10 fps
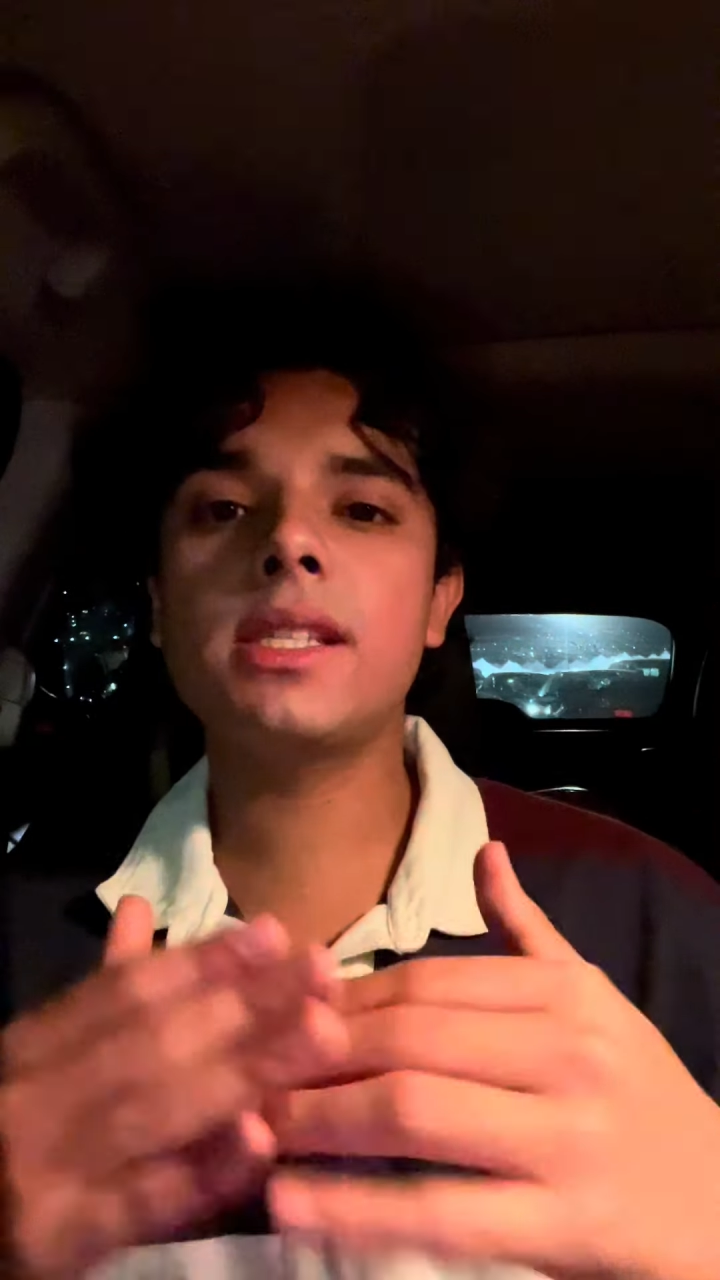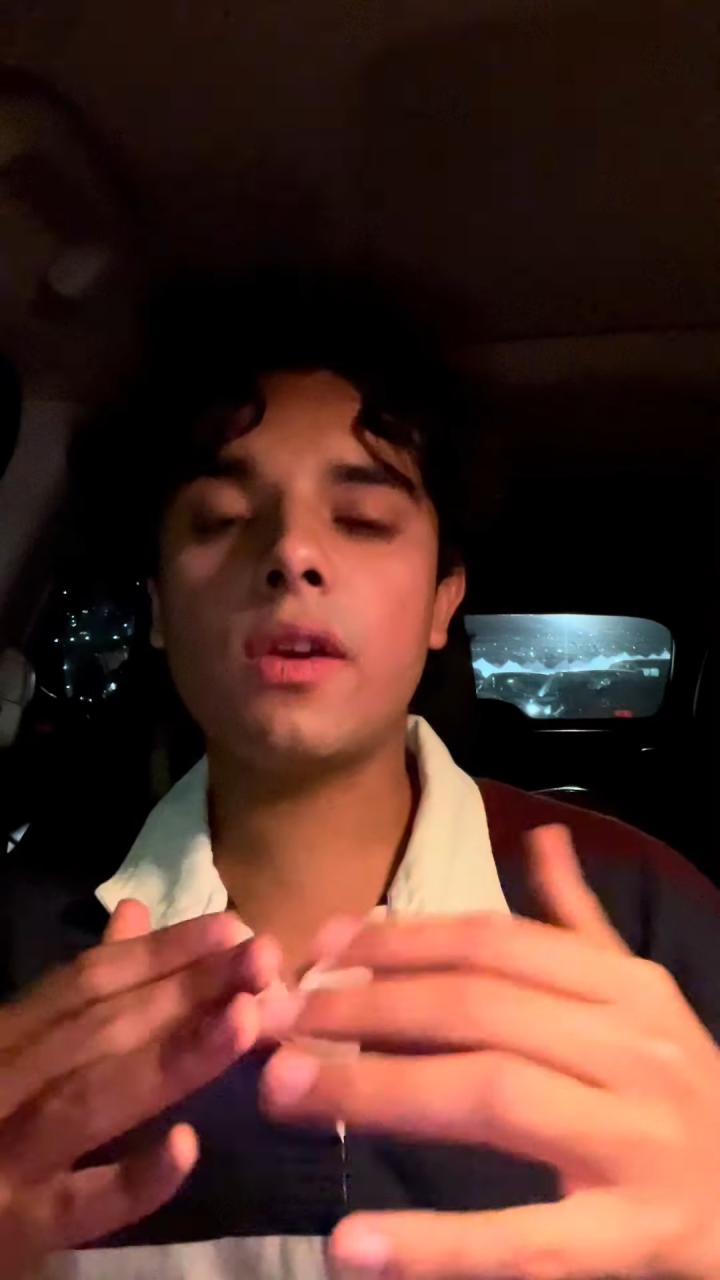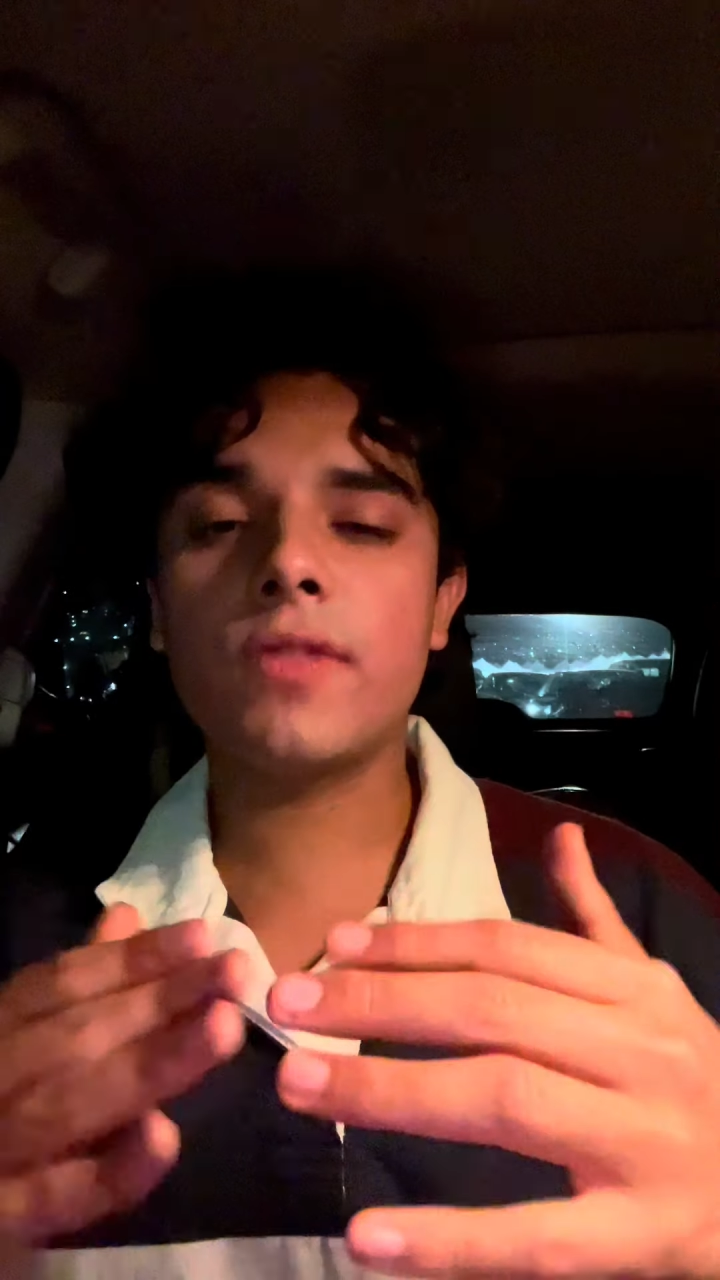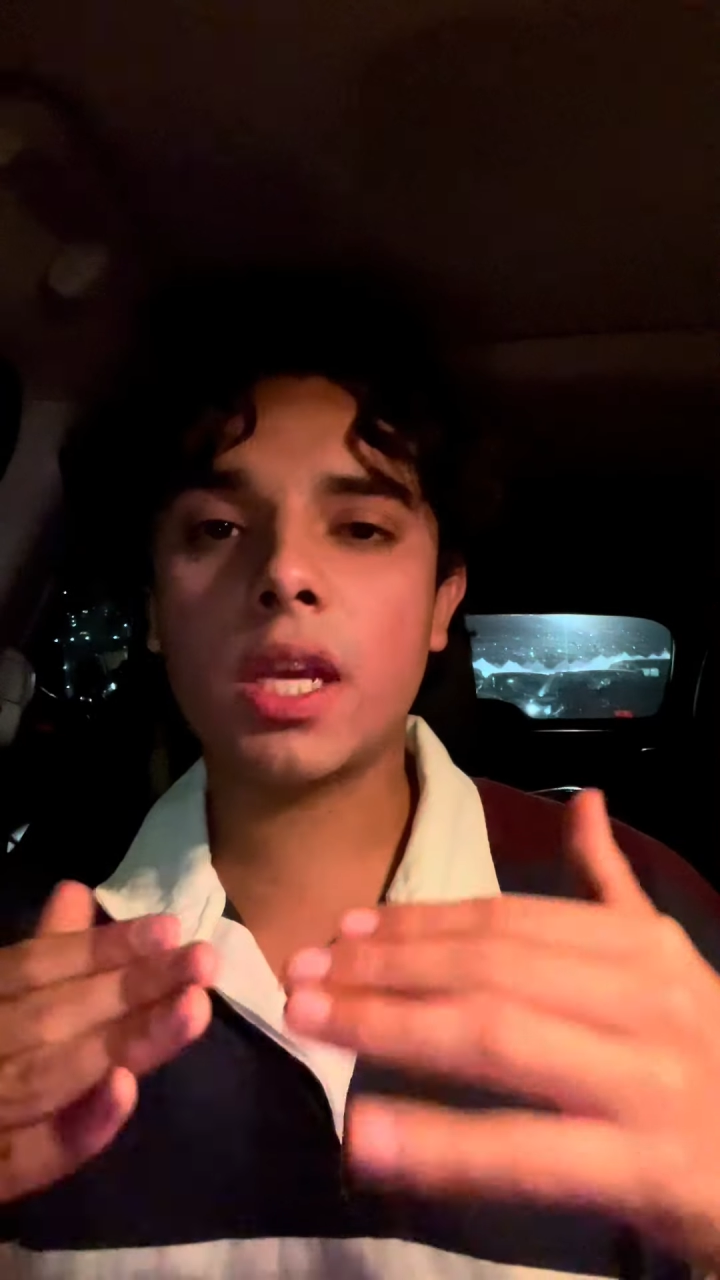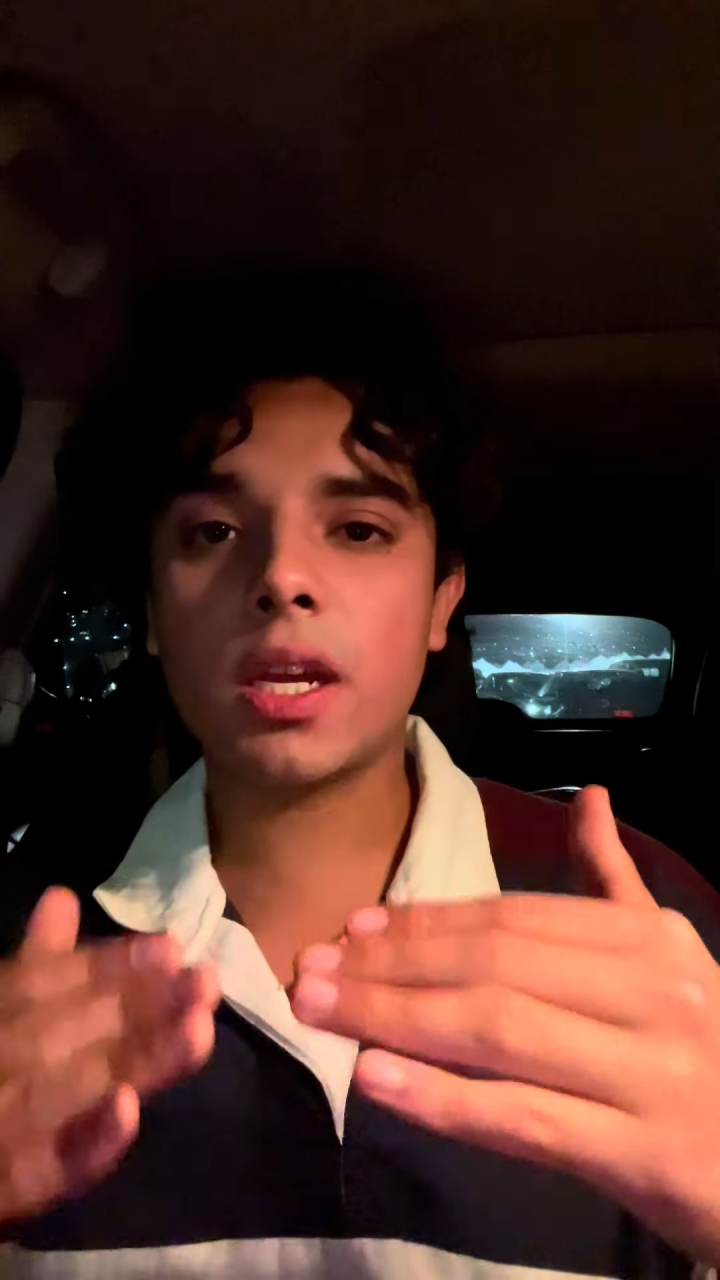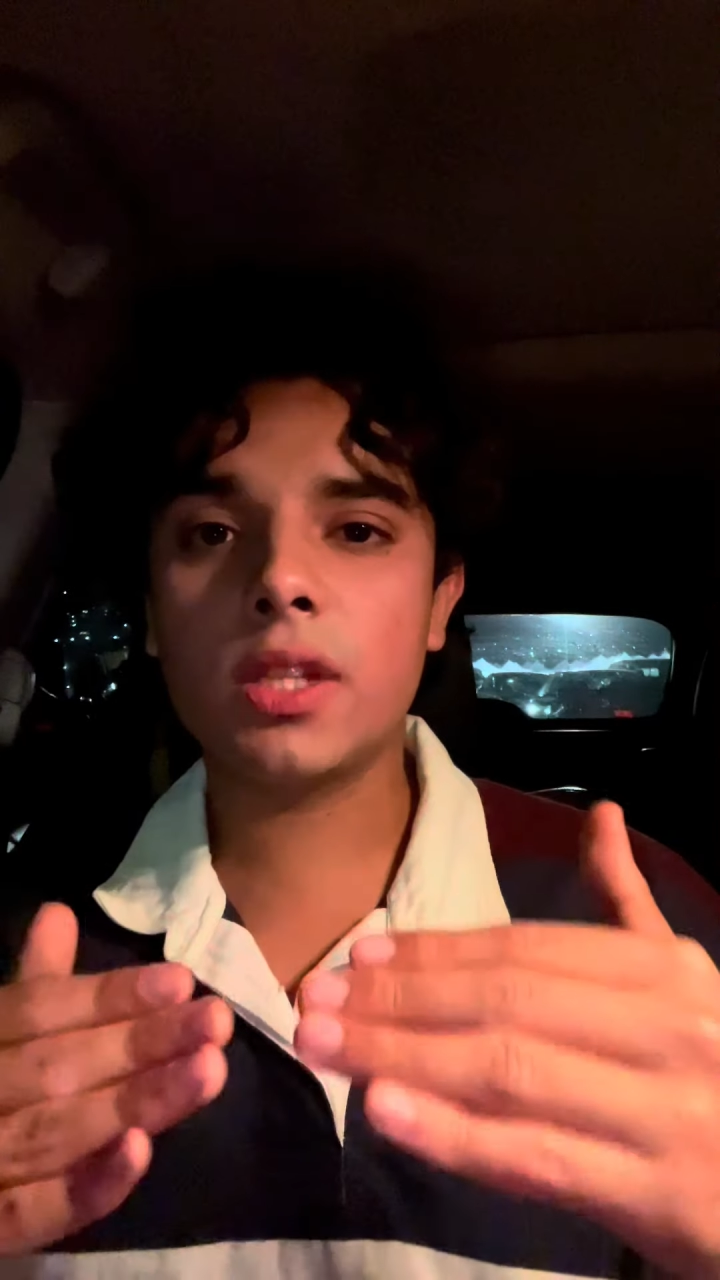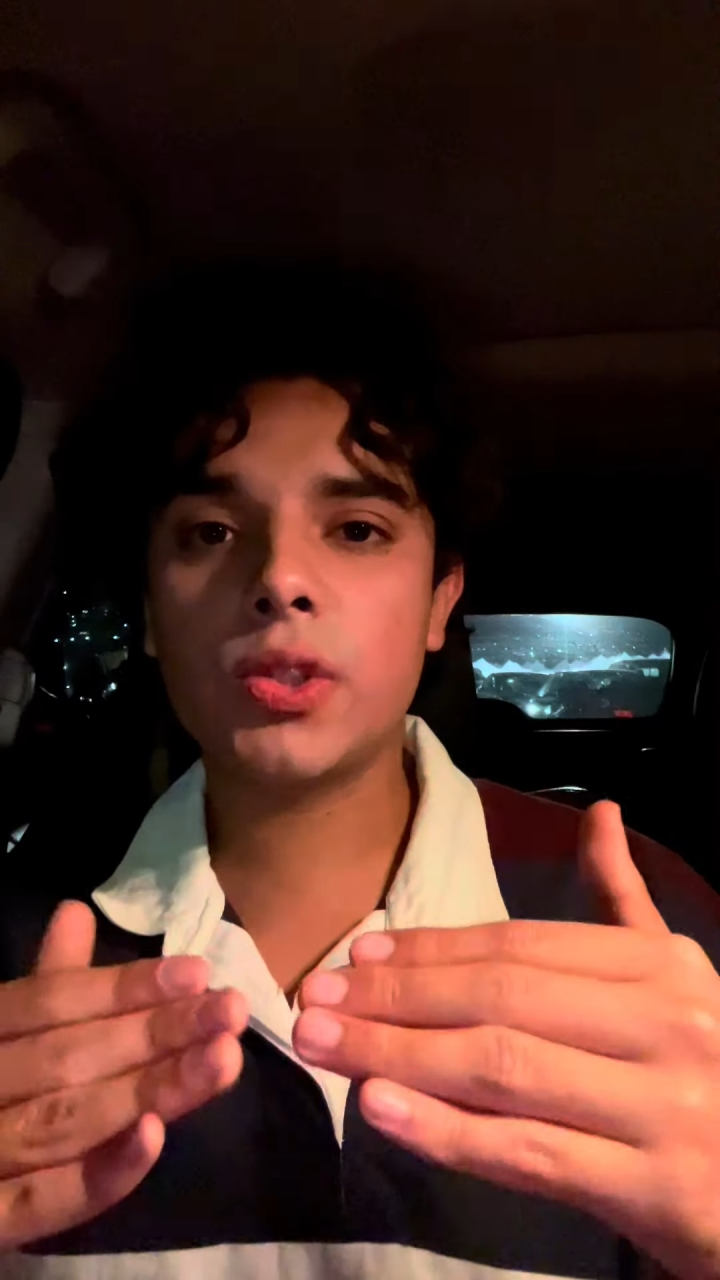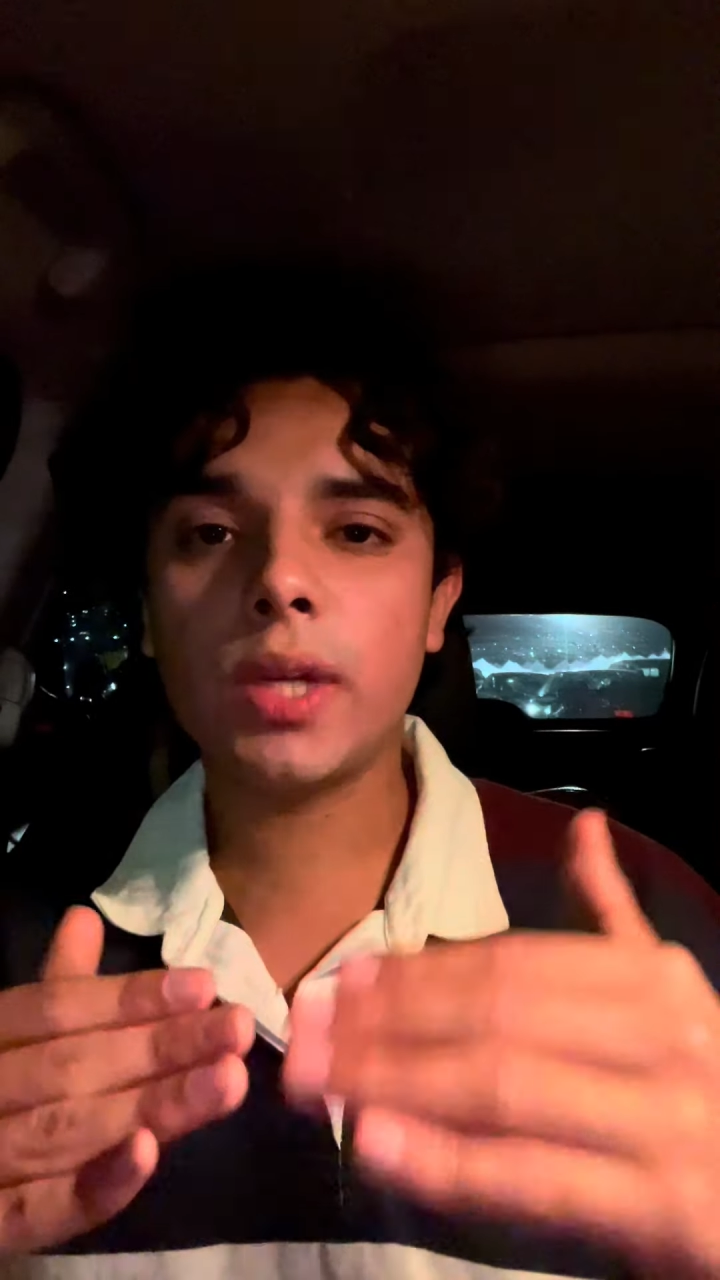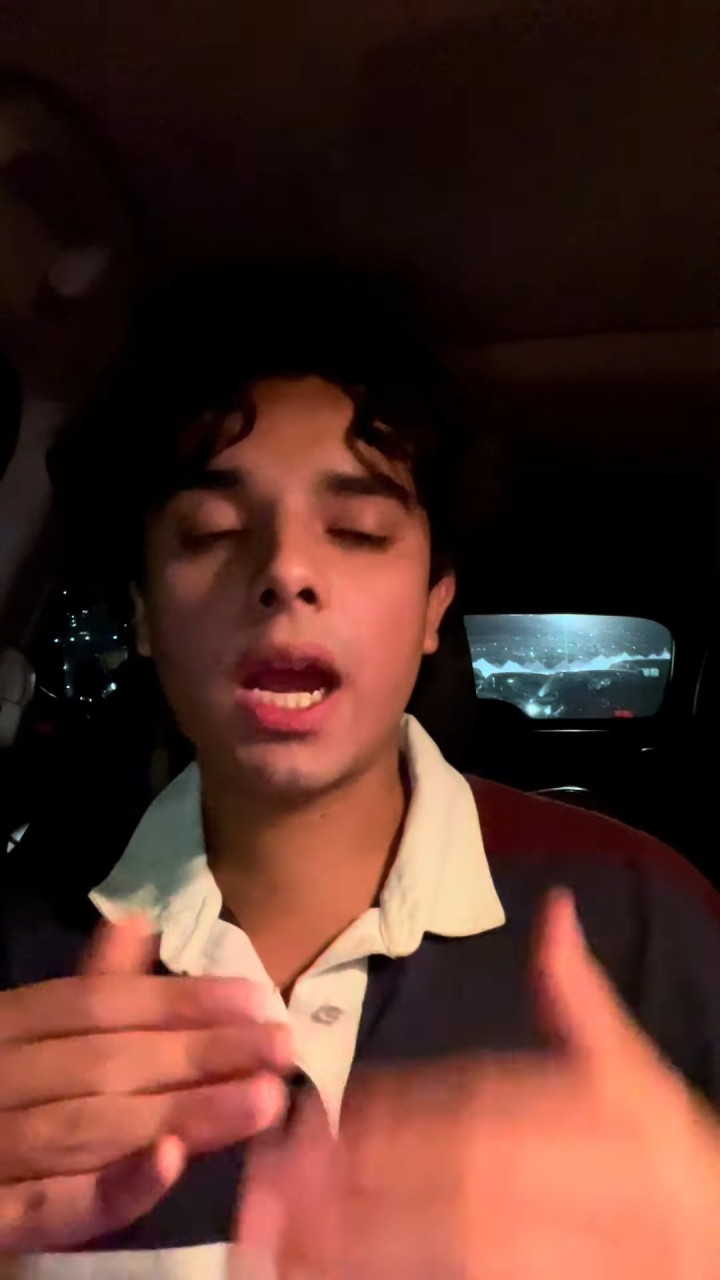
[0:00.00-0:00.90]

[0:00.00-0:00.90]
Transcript: of the country